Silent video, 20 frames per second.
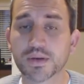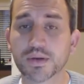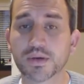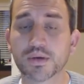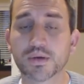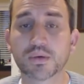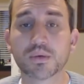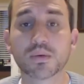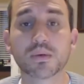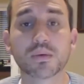
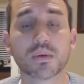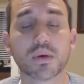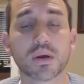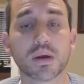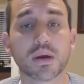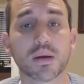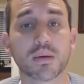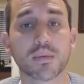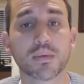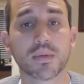do,
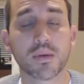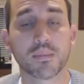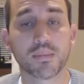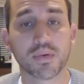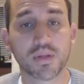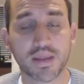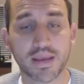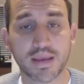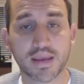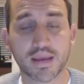a
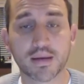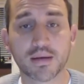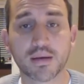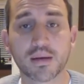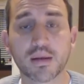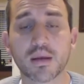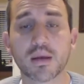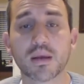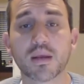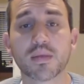plan,